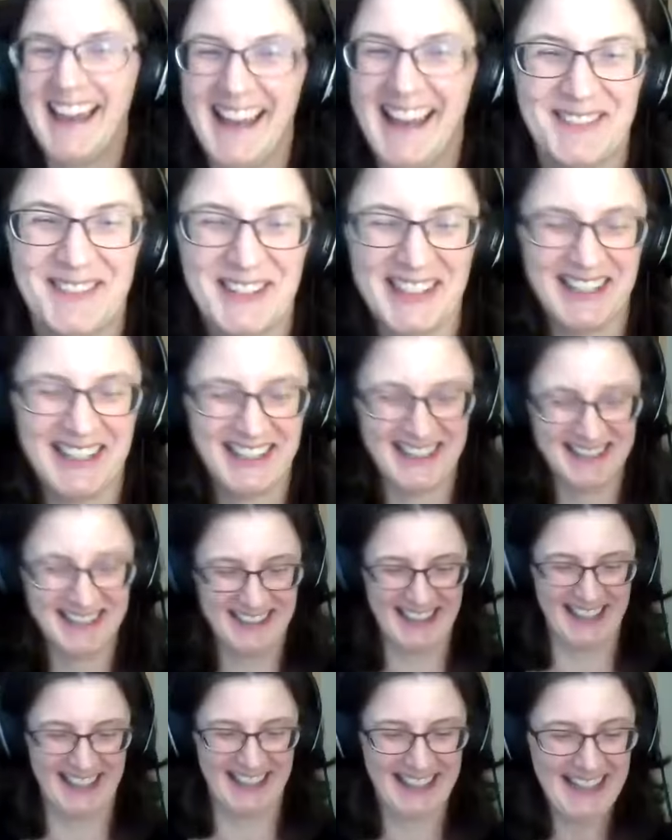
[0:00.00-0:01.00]

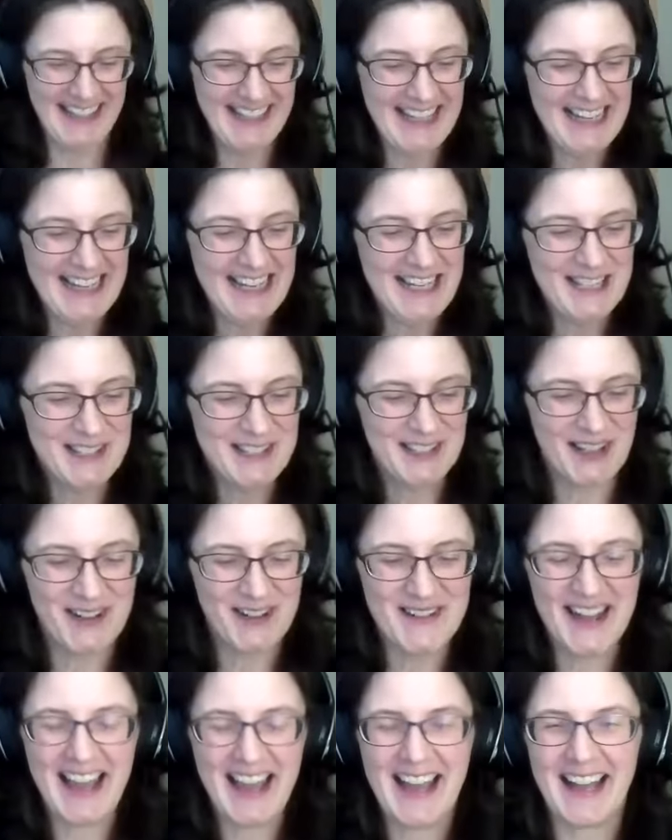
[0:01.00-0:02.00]
absolutely. So
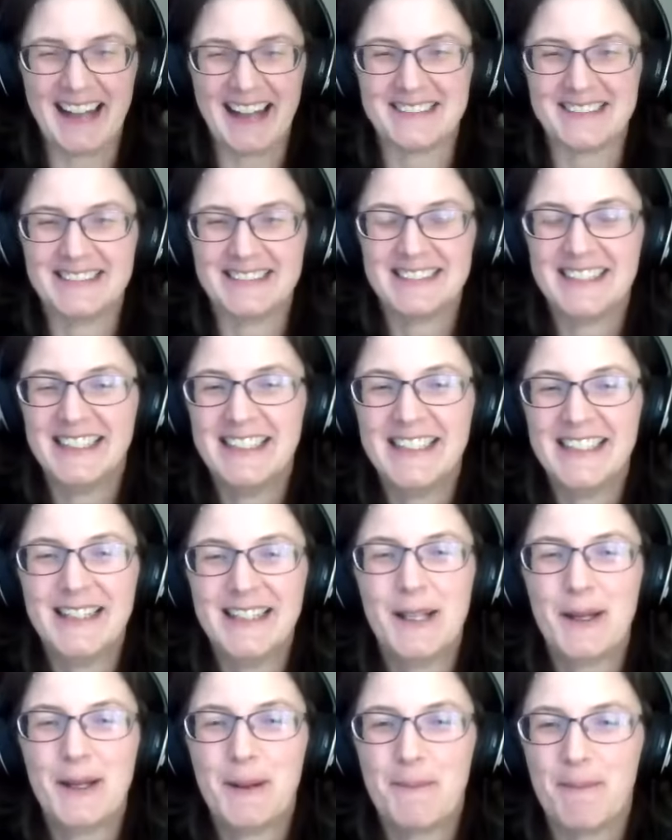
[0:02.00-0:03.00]
now
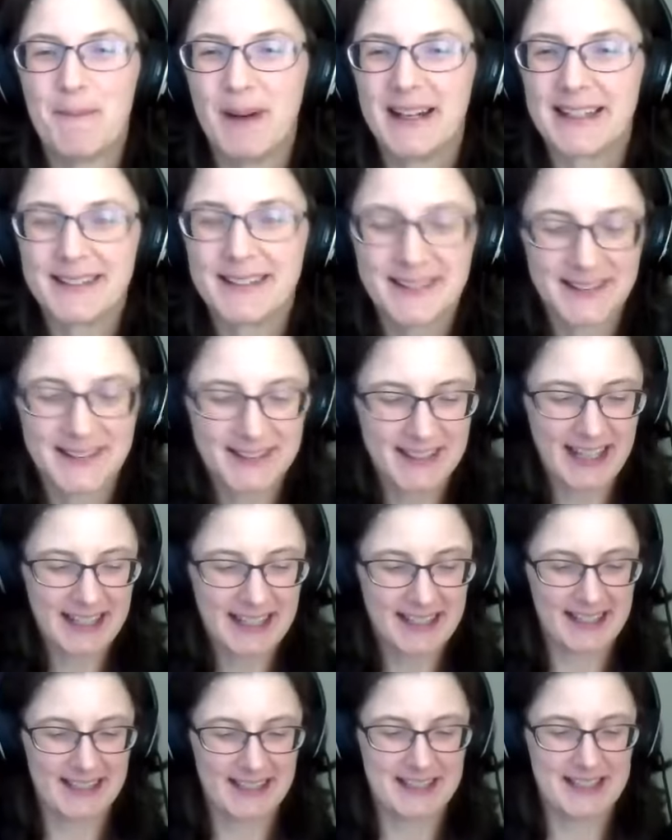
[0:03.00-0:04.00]
my
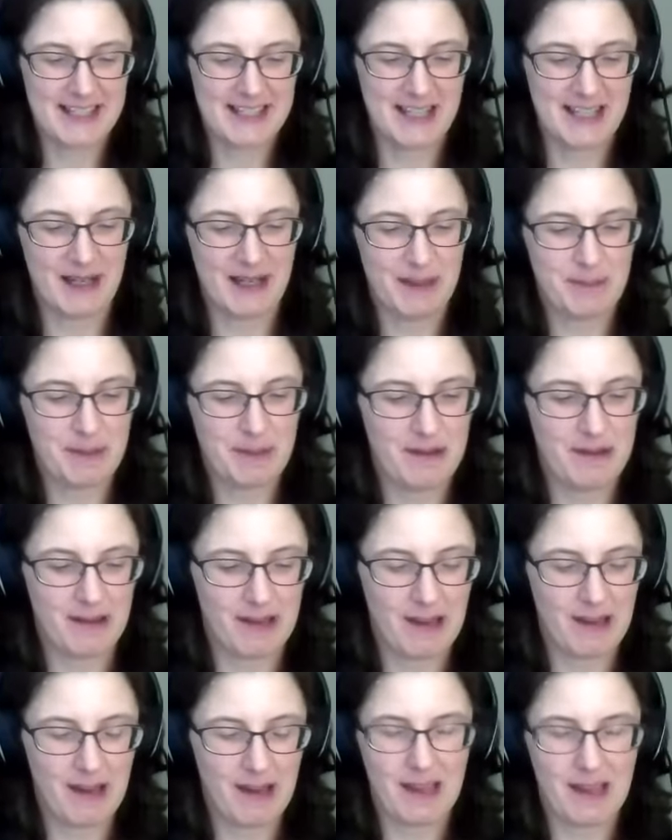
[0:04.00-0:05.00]
second tip,
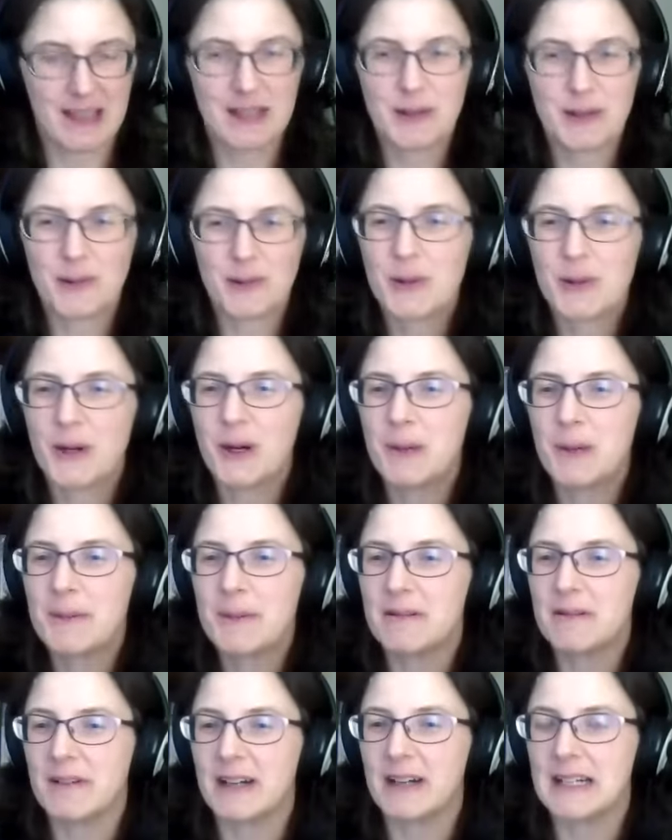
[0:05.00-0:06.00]
okay, your
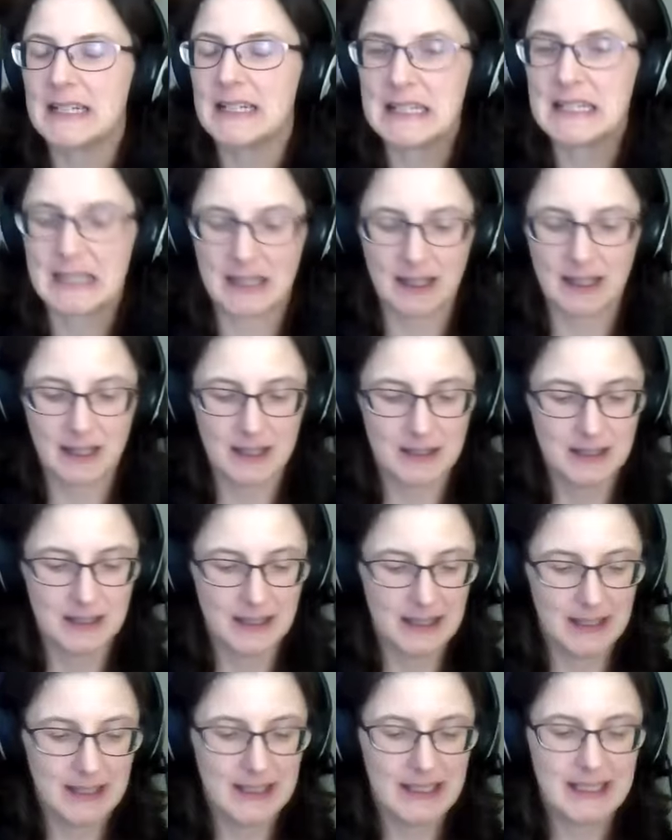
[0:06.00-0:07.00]
copywriting
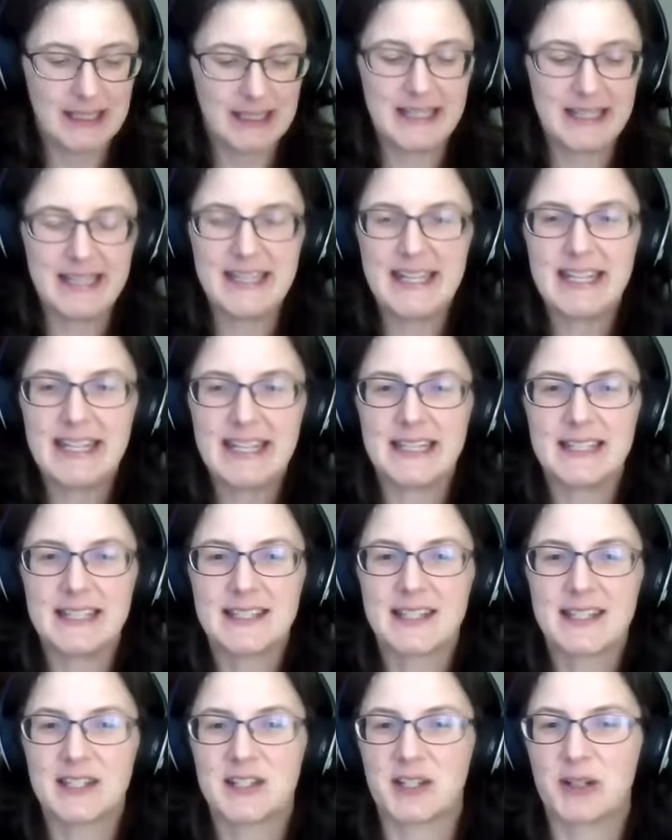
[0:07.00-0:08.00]

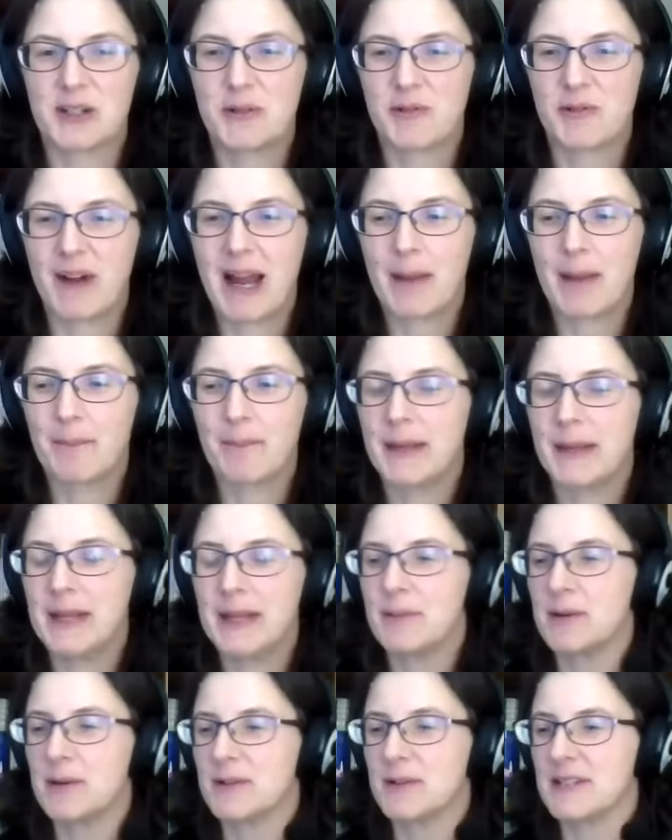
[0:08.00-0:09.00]
needs to grab
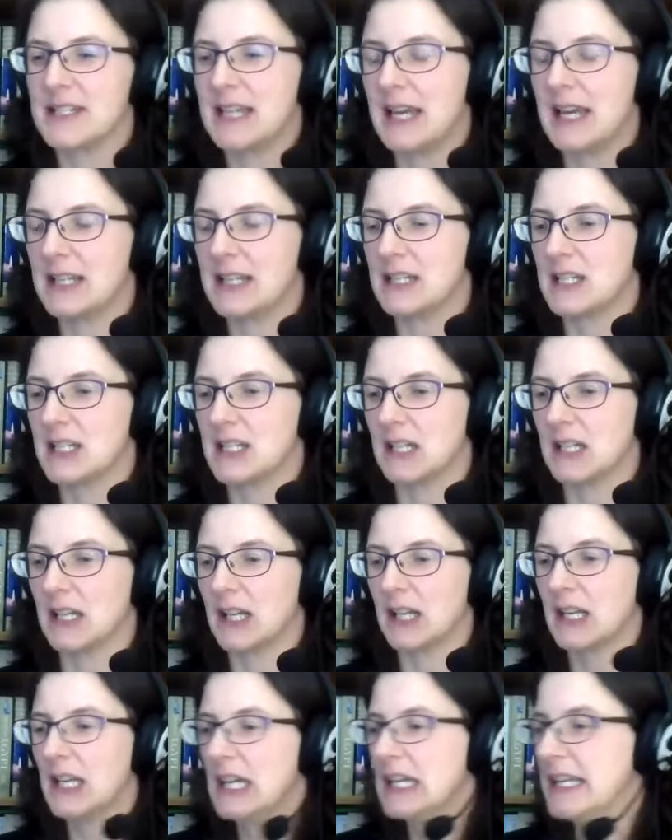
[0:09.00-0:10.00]
people's attention.
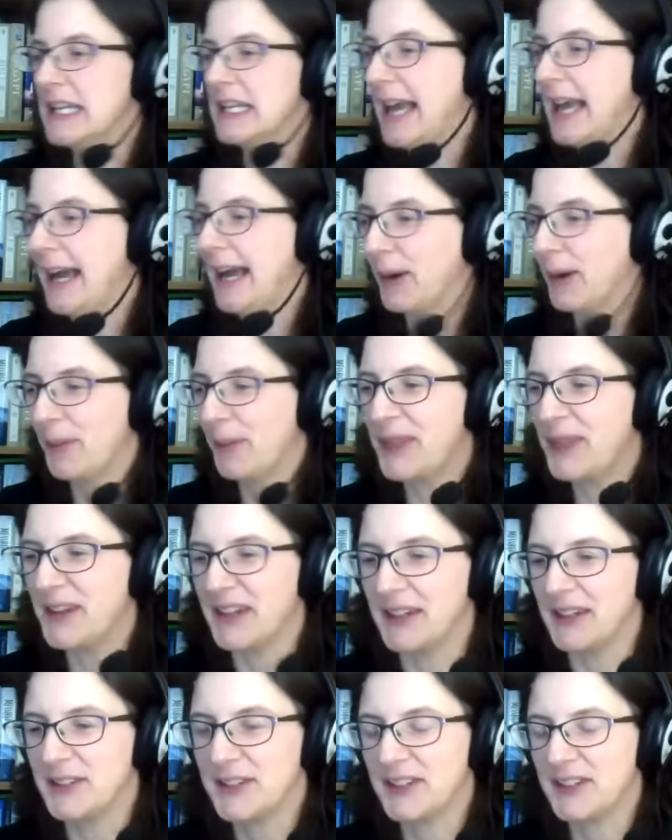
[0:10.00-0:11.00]
Now,
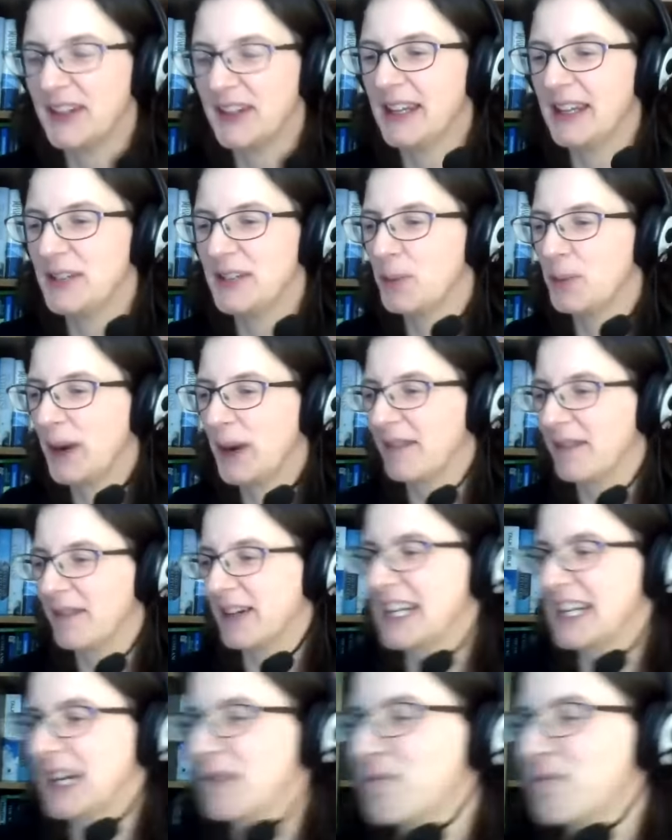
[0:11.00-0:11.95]
this is where I get